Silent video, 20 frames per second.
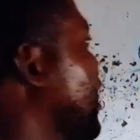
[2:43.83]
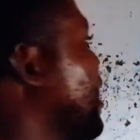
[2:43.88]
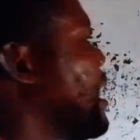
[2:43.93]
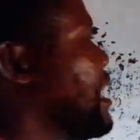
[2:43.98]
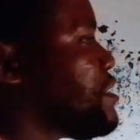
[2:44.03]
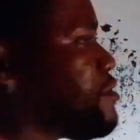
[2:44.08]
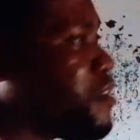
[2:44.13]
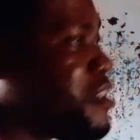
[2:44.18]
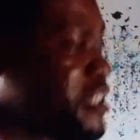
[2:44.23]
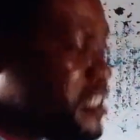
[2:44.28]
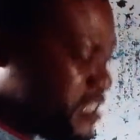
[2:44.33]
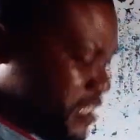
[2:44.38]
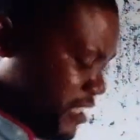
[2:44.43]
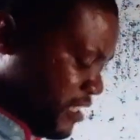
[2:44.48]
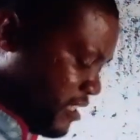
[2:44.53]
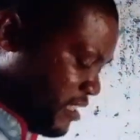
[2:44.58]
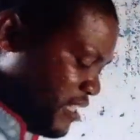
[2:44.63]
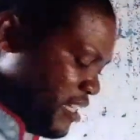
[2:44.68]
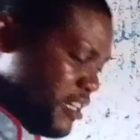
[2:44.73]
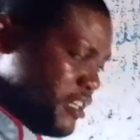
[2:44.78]

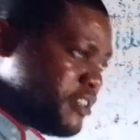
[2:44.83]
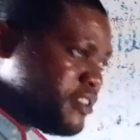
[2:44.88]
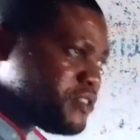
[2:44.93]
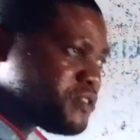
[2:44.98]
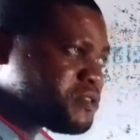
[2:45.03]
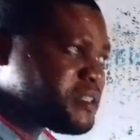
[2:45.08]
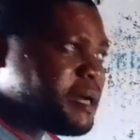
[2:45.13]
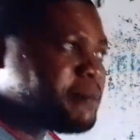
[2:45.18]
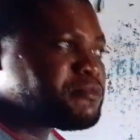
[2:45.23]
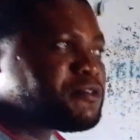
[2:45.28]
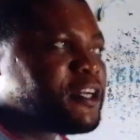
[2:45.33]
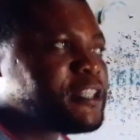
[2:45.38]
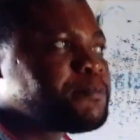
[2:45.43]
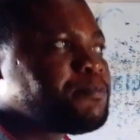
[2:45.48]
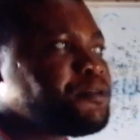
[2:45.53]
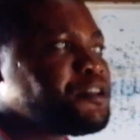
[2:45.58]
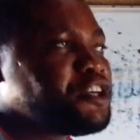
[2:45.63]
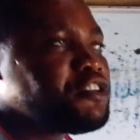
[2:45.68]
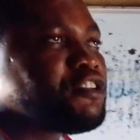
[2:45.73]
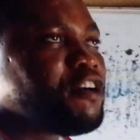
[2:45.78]
electrolysis. So I'm
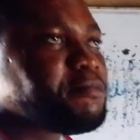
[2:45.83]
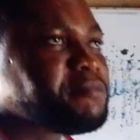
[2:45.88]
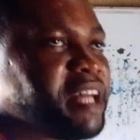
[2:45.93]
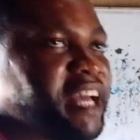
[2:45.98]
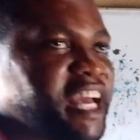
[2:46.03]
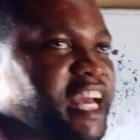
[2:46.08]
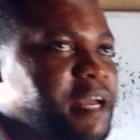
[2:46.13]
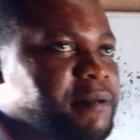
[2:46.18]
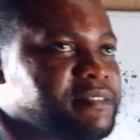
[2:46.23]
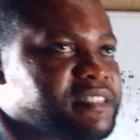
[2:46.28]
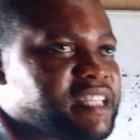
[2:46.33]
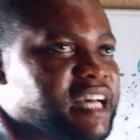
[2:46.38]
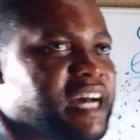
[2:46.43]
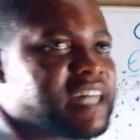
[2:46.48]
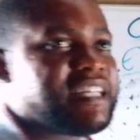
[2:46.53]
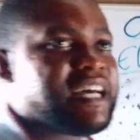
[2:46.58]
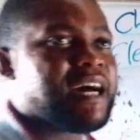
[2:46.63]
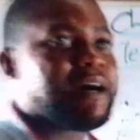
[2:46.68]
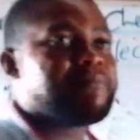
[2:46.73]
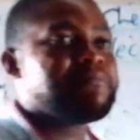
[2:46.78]
just bringing up terms
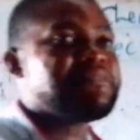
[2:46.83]
and